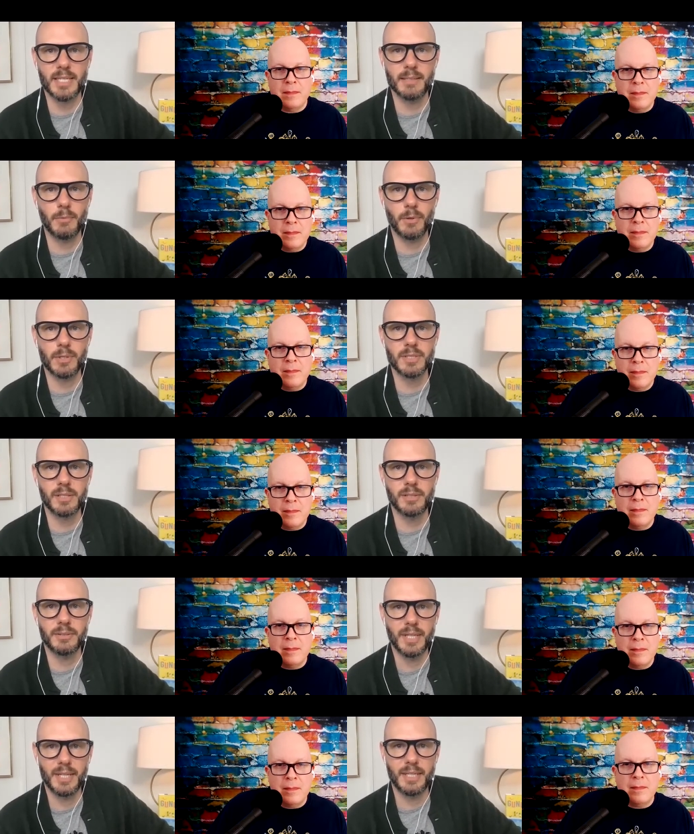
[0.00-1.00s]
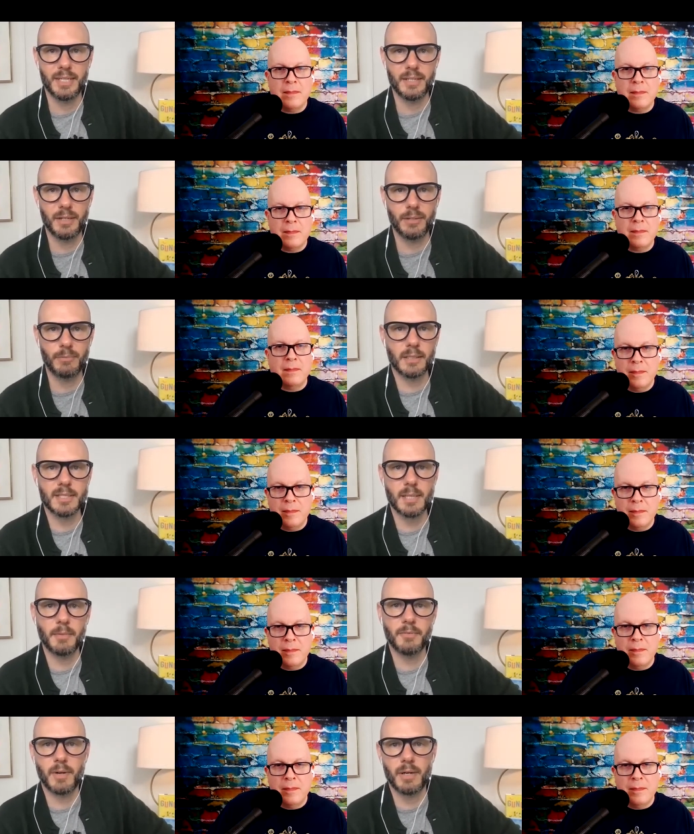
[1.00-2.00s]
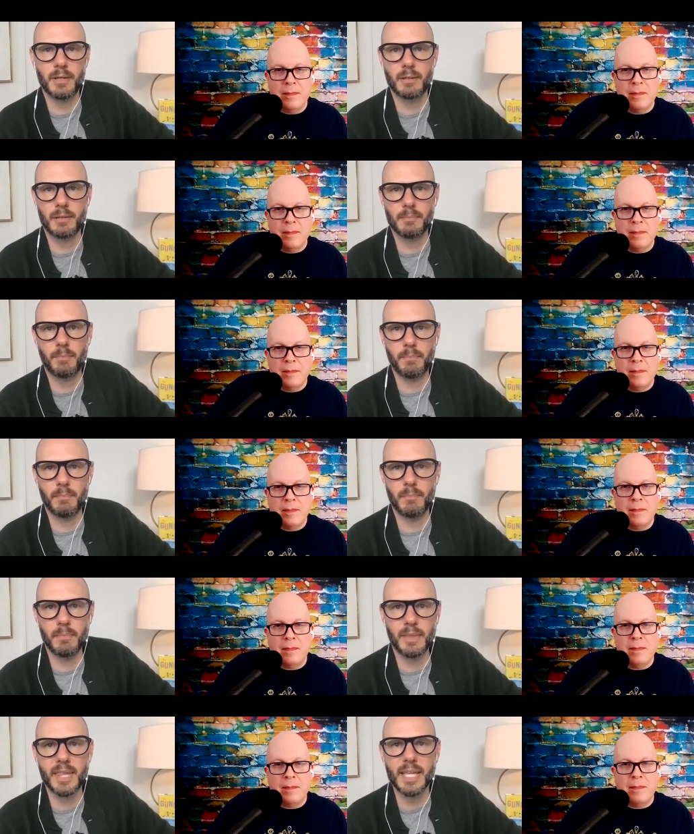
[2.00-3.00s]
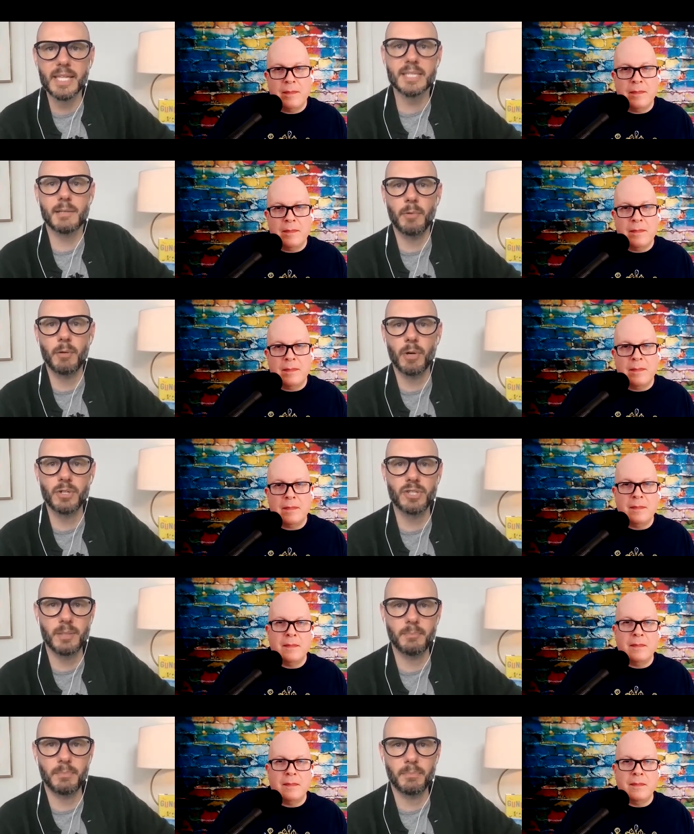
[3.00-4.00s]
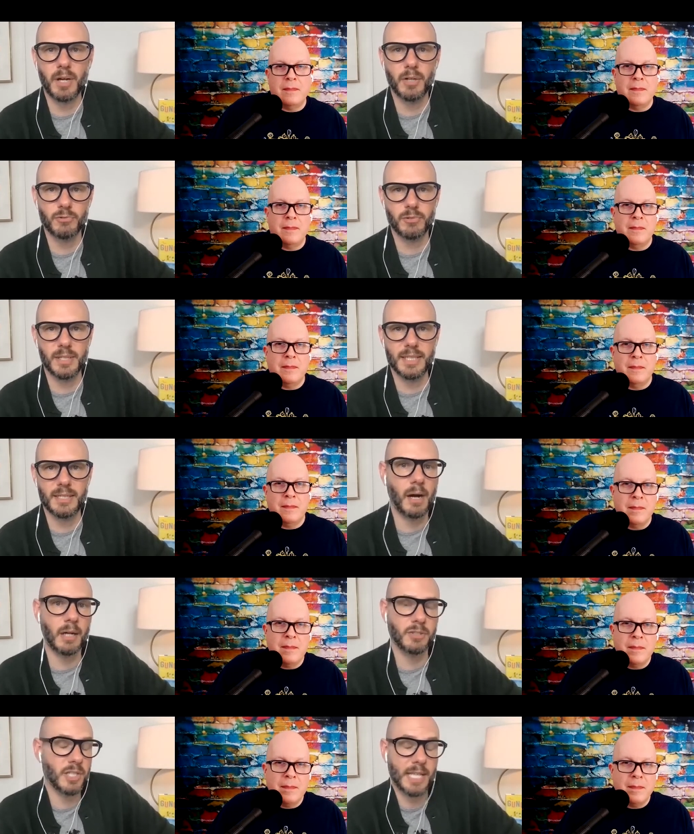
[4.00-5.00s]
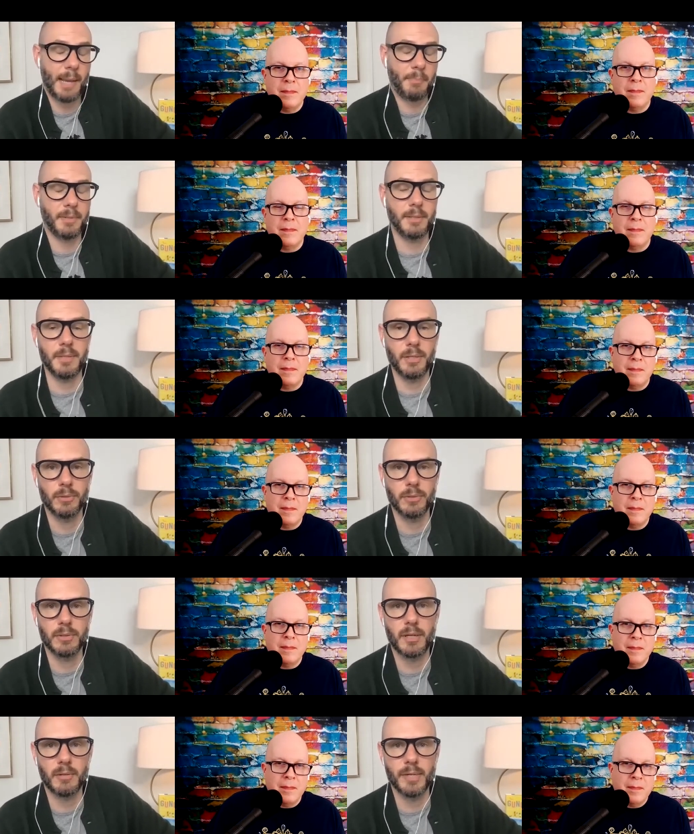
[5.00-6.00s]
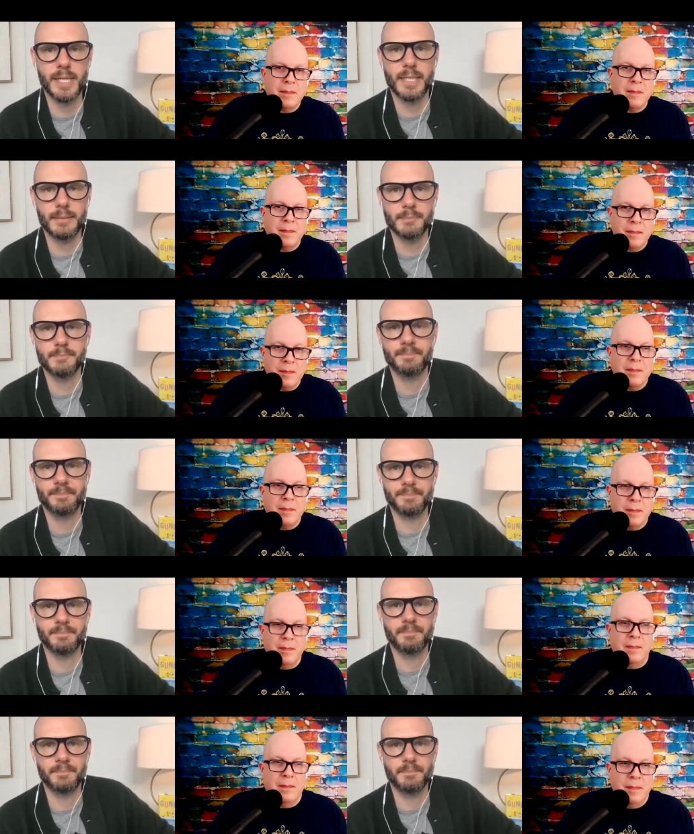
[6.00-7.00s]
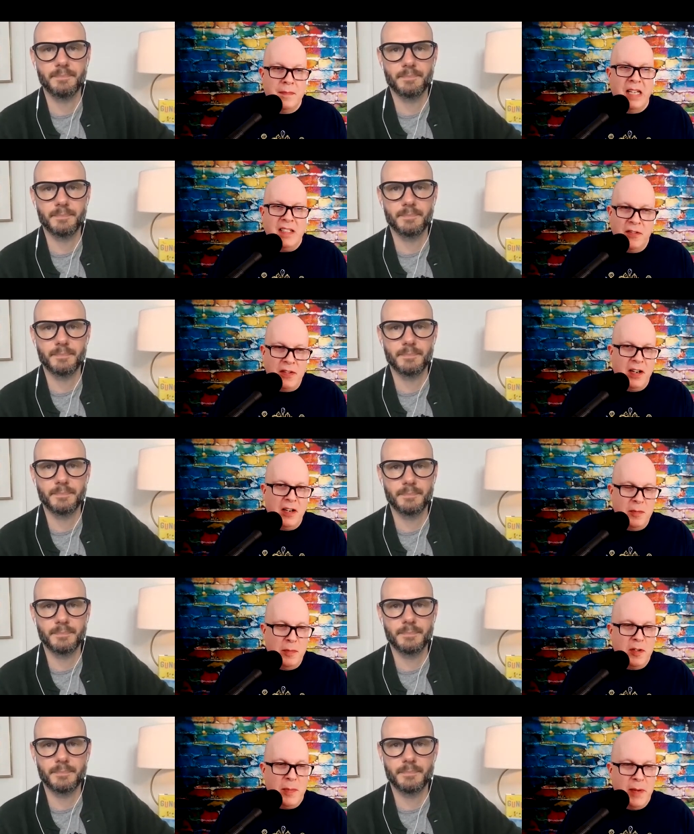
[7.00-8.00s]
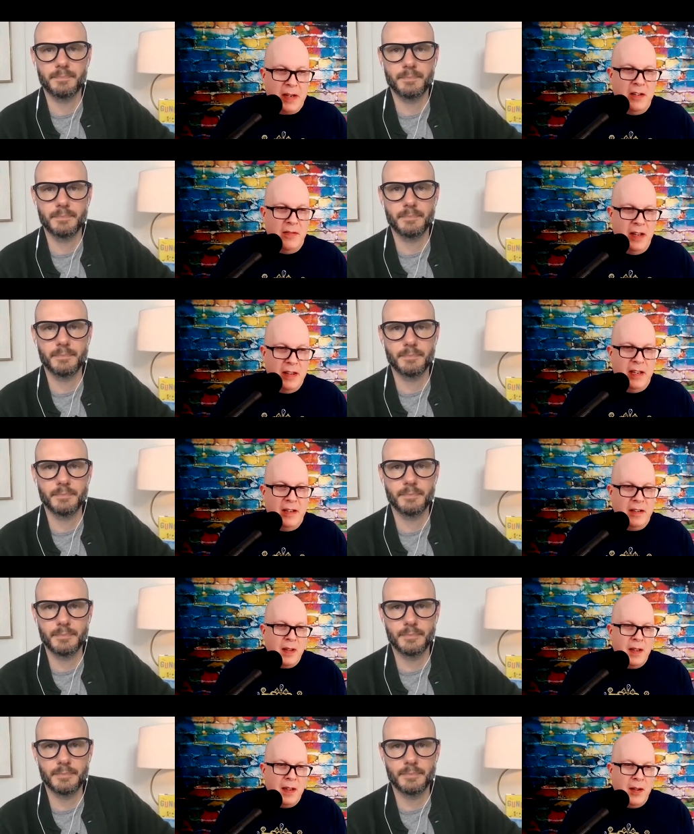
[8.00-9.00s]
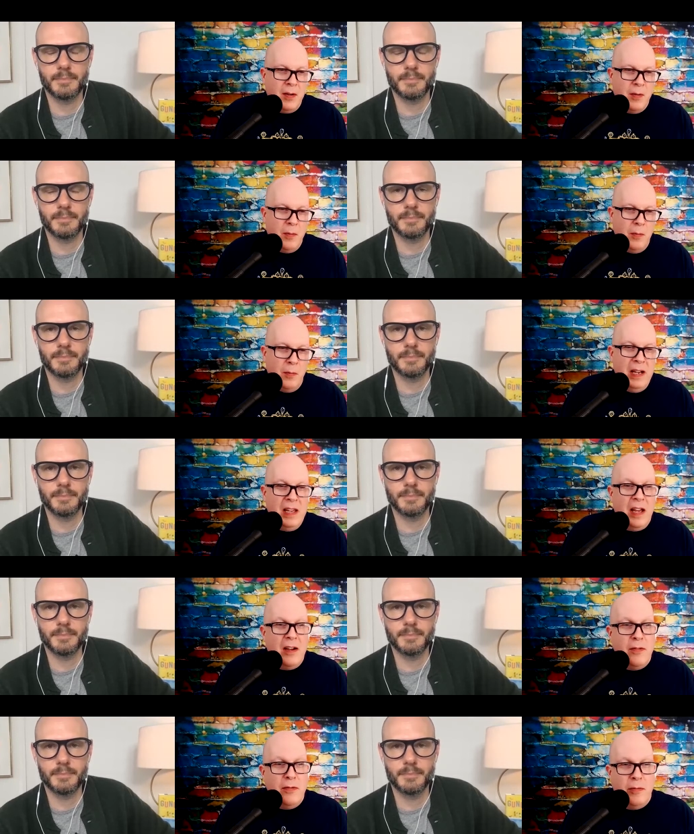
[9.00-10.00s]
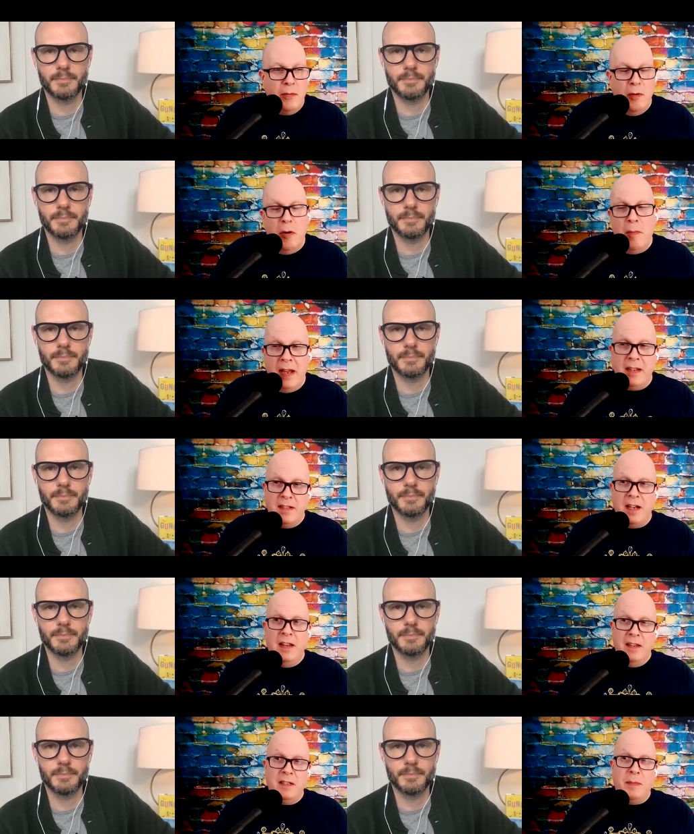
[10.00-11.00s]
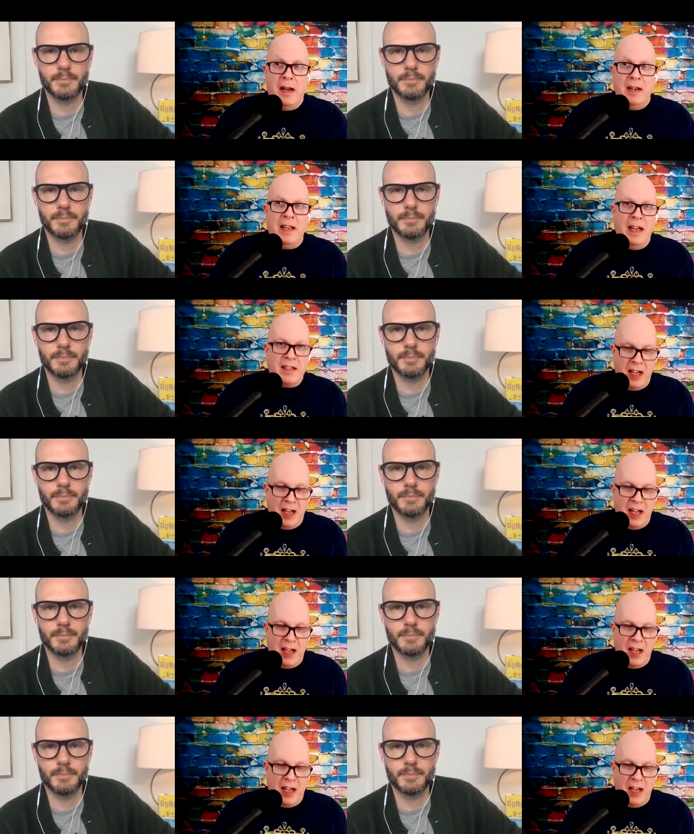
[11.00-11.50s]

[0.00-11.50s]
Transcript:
Speaker 1: anymore so you know some of our things that we worship culturally are just happen to be older
Speaker 2: already mm-hmm. that's a very good perspective on that we love romance on this podcast